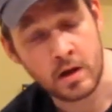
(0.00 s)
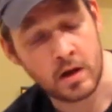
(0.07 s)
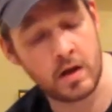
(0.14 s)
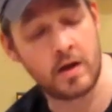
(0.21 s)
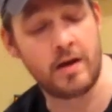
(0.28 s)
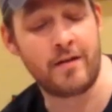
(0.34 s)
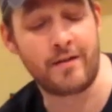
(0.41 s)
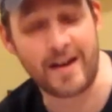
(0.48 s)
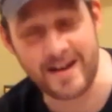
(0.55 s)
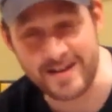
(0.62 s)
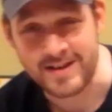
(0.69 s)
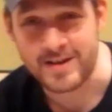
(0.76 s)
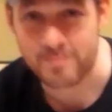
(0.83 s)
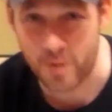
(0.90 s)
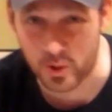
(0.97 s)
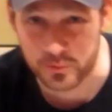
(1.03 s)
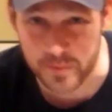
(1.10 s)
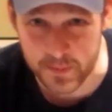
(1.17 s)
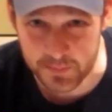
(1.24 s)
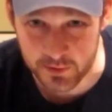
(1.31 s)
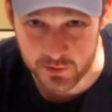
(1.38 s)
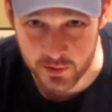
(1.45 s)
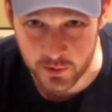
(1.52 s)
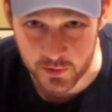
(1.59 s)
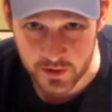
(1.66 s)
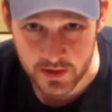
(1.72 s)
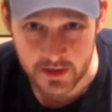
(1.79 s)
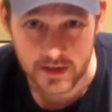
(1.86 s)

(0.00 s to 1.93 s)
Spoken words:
All right? Most people do.